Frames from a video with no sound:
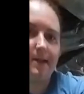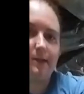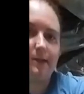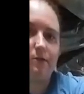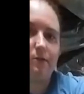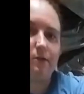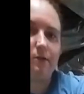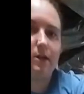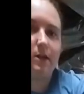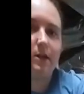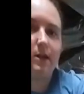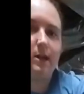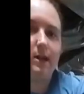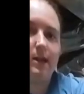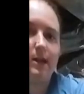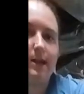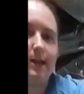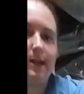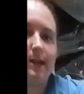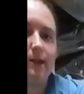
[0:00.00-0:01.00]
angle,
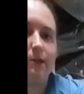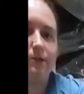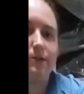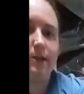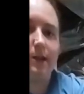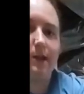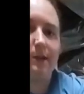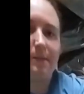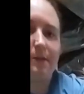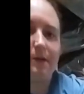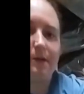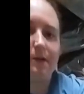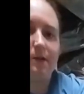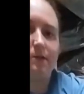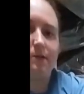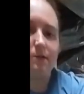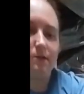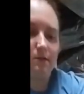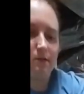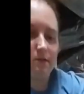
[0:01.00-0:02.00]
it goes up and
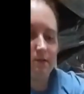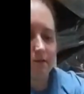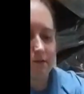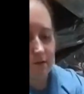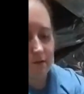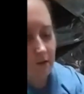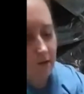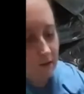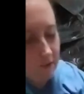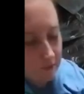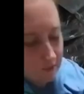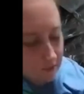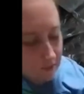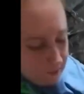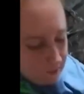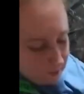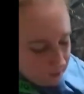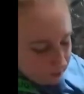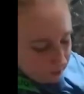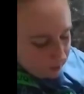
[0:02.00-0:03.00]
under
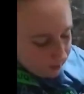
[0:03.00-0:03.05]
the